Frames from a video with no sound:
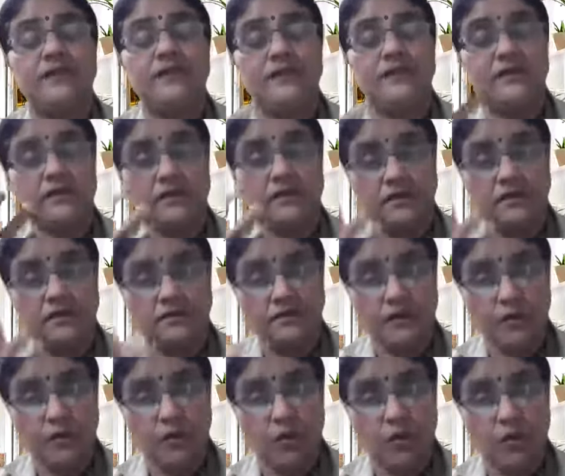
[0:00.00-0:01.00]
ventricle
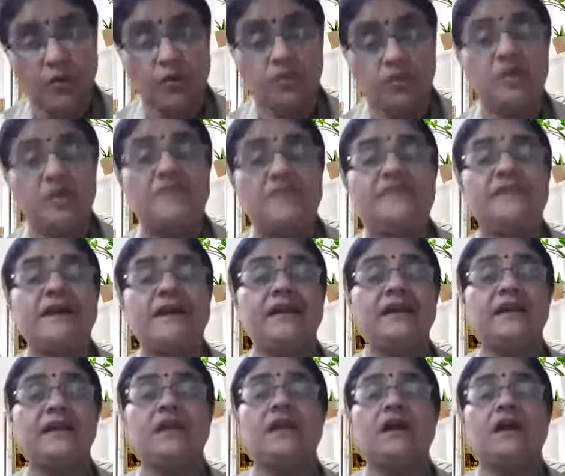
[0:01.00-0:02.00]
will go to a
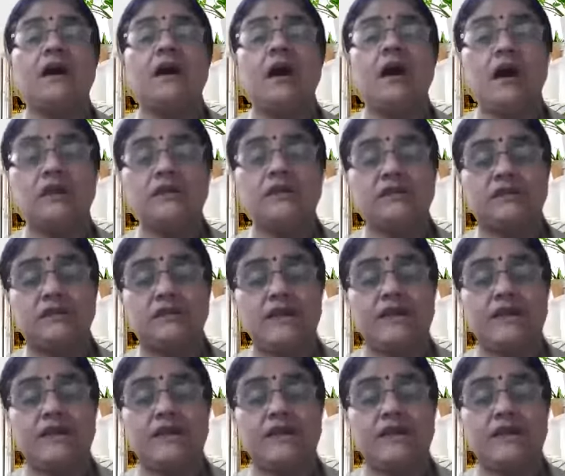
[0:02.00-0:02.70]
very large